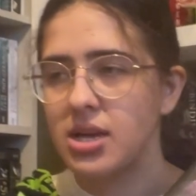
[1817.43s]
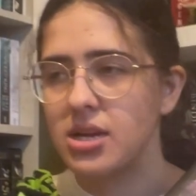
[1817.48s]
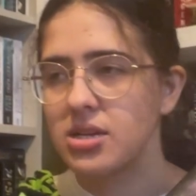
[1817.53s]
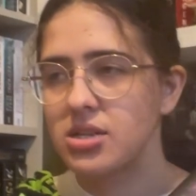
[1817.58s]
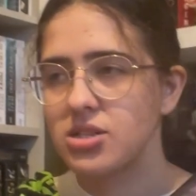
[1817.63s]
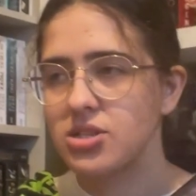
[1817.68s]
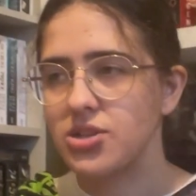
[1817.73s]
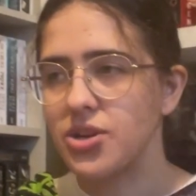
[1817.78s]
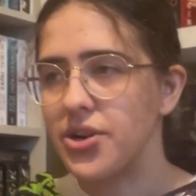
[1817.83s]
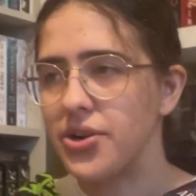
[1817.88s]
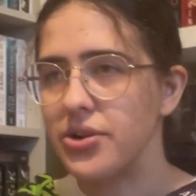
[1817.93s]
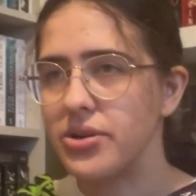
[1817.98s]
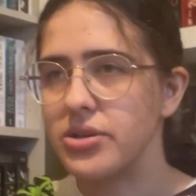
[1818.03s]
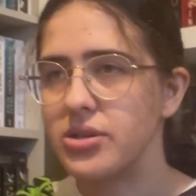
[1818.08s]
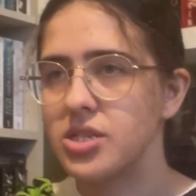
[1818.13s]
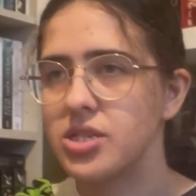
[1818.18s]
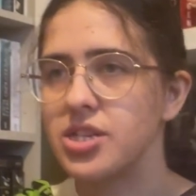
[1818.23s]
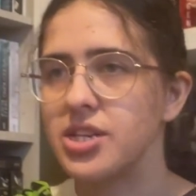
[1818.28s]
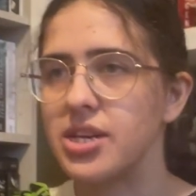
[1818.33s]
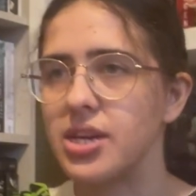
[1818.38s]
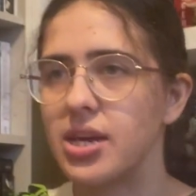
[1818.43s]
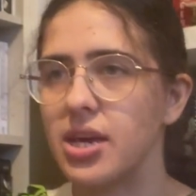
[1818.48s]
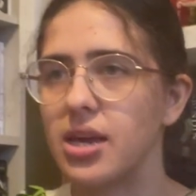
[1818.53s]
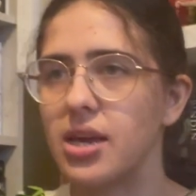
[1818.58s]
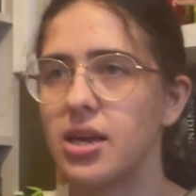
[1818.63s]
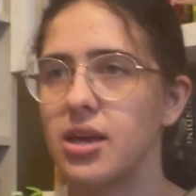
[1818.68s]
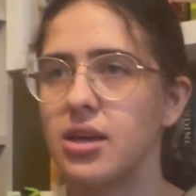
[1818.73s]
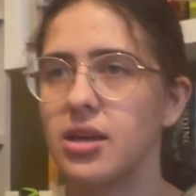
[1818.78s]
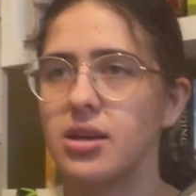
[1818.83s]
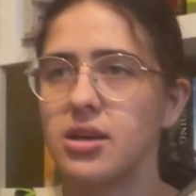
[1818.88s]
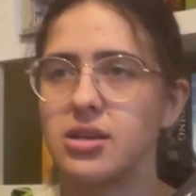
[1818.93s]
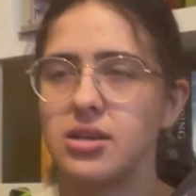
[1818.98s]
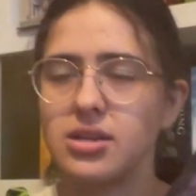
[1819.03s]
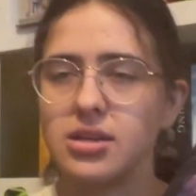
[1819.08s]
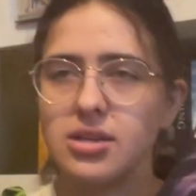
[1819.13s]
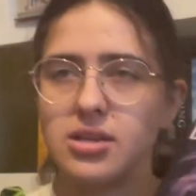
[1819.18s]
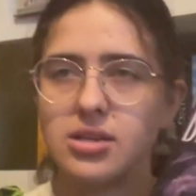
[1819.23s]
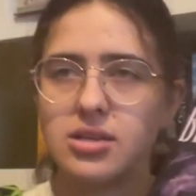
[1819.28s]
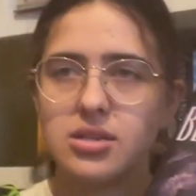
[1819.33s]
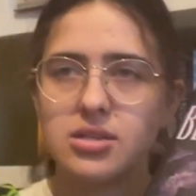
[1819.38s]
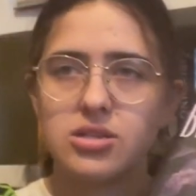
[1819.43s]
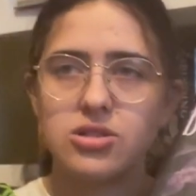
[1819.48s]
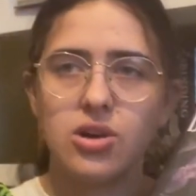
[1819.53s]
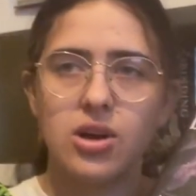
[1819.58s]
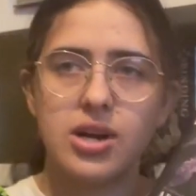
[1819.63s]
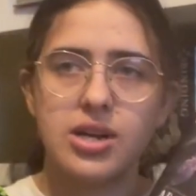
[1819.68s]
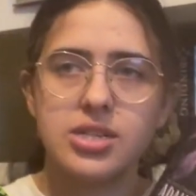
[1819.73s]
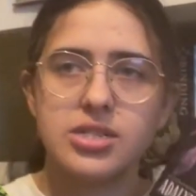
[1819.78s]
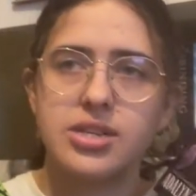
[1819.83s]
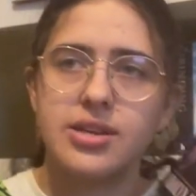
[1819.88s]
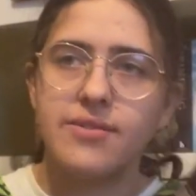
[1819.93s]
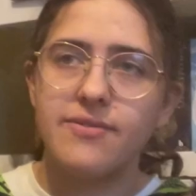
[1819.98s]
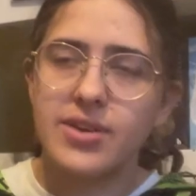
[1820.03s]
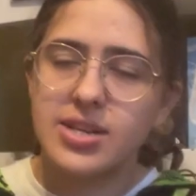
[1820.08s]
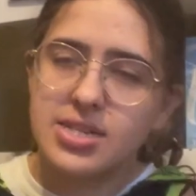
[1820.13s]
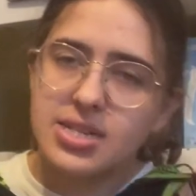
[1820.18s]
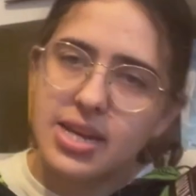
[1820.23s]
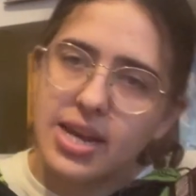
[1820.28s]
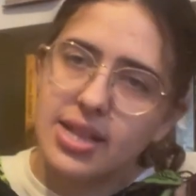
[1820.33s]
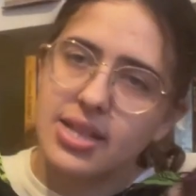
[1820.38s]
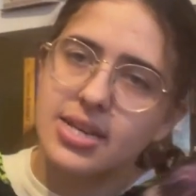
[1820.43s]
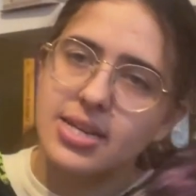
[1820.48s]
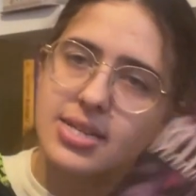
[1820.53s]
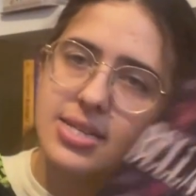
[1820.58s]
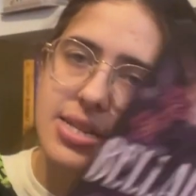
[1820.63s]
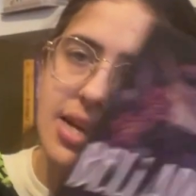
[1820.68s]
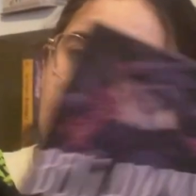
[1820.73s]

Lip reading: So she is trying to investigate this,